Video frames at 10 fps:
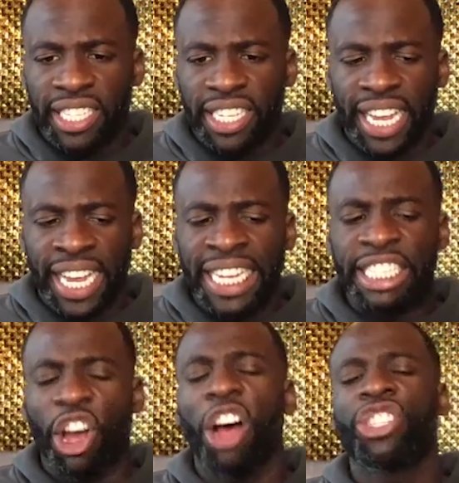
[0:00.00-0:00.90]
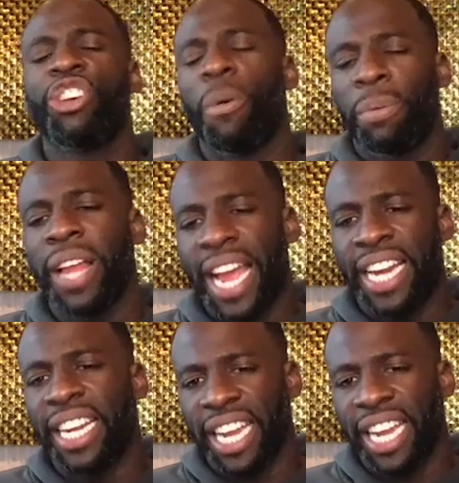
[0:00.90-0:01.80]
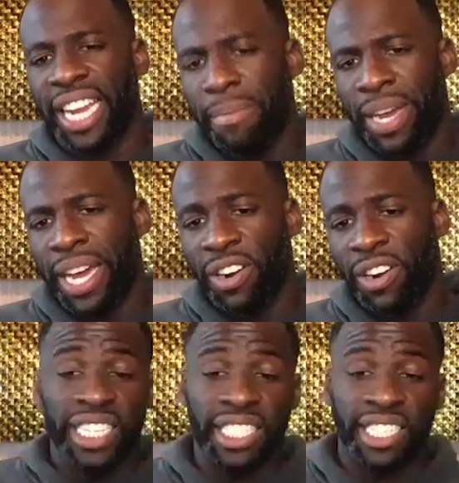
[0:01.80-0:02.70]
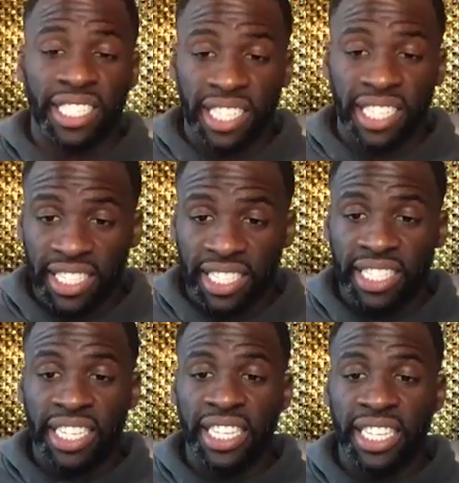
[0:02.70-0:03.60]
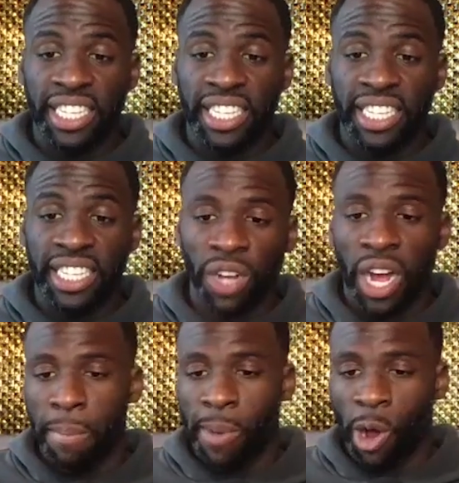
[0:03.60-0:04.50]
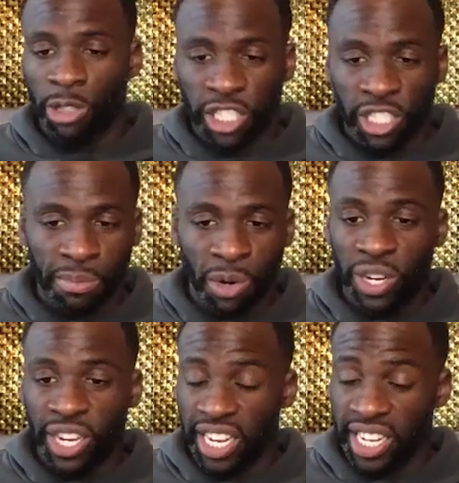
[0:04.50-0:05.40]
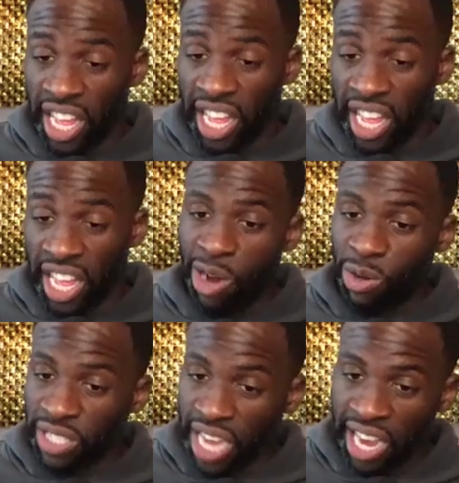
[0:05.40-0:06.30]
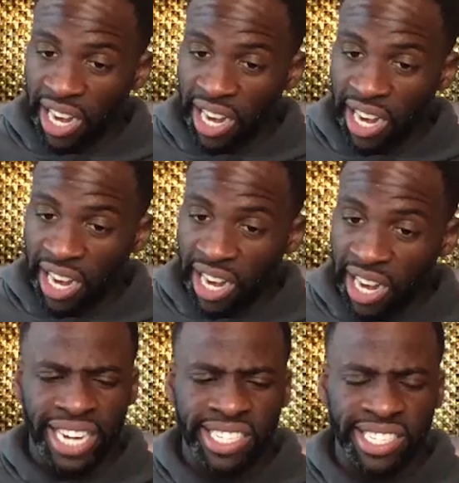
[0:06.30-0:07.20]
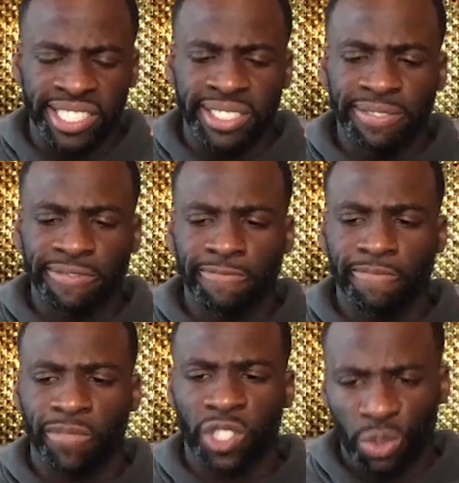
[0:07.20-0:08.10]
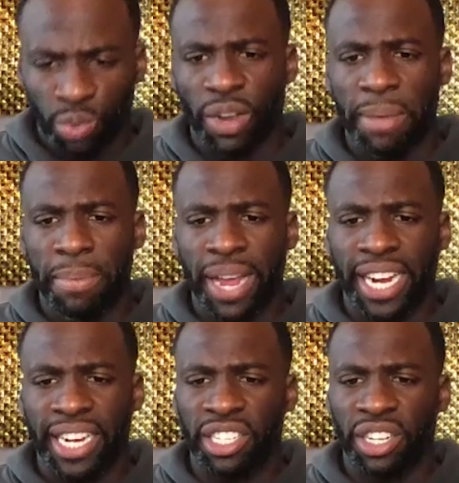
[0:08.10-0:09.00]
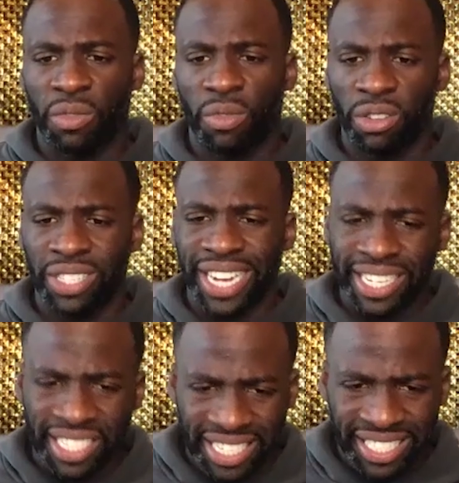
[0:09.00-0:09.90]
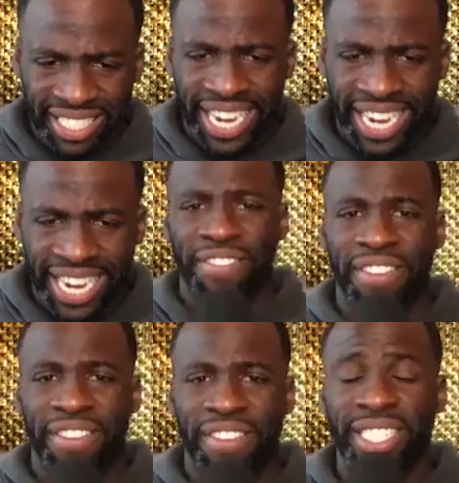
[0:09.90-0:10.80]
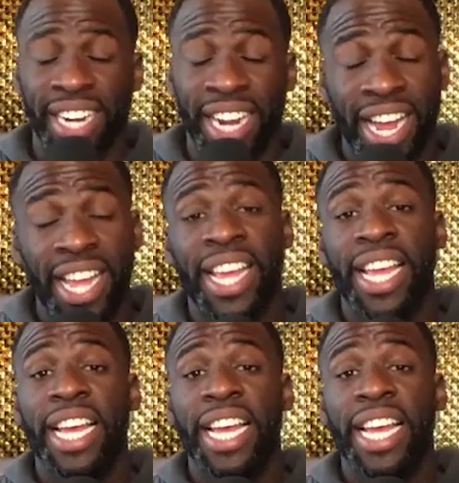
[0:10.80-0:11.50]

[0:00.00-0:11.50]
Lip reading: he's also playing a lot better, and it's good to see that growth. Moses Moody, another young guy who's out of the rotation, working his way back into the rotation and taking advantage of that.